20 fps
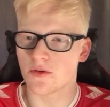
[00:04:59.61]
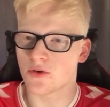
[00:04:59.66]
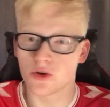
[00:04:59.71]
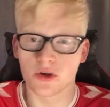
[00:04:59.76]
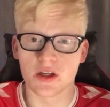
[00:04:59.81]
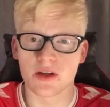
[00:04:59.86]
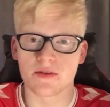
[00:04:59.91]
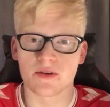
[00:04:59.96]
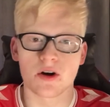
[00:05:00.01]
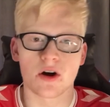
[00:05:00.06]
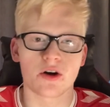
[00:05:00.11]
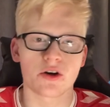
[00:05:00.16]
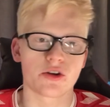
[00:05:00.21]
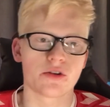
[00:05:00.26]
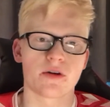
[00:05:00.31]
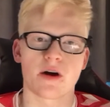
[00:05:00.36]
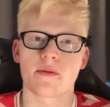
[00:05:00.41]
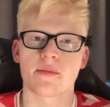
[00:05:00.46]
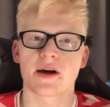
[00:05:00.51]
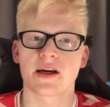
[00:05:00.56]
Could even
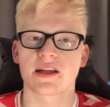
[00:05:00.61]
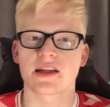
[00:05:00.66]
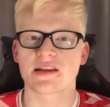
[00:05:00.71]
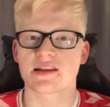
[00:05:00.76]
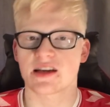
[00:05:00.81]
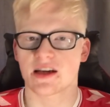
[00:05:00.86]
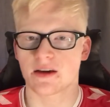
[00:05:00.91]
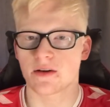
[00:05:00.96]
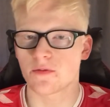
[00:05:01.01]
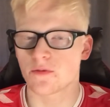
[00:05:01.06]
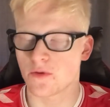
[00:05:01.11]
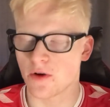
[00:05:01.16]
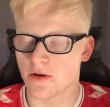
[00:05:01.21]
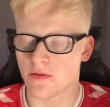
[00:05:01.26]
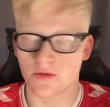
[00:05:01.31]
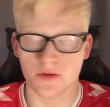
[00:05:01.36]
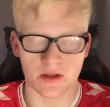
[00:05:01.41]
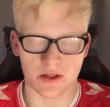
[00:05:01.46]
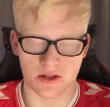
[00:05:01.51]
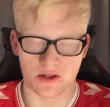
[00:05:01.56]
argue our main attacking threat
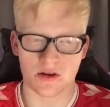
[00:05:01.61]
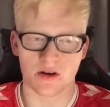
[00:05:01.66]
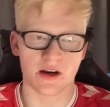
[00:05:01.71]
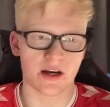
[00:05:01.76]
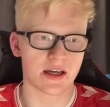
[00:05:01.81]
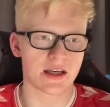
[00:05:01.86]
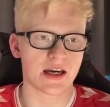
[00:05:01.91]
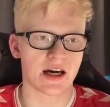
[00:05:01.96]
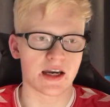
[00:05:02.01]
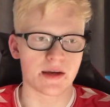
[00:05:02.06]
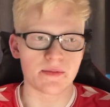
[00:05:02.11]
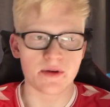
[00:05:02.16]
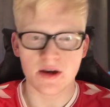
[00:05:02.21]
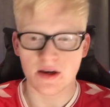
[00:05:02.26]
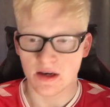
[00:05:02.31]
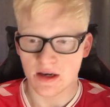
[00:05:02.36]
for the entire game.